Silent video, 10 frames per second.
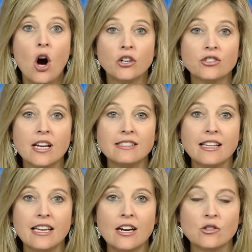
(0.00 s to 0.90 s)
On Your Side's
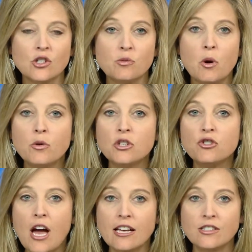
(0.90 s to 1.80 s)
Haley Harrison spoke with a
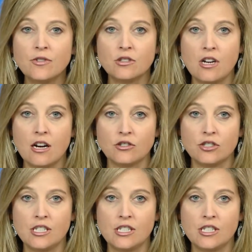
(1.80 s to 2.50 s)
Jacksonville doctor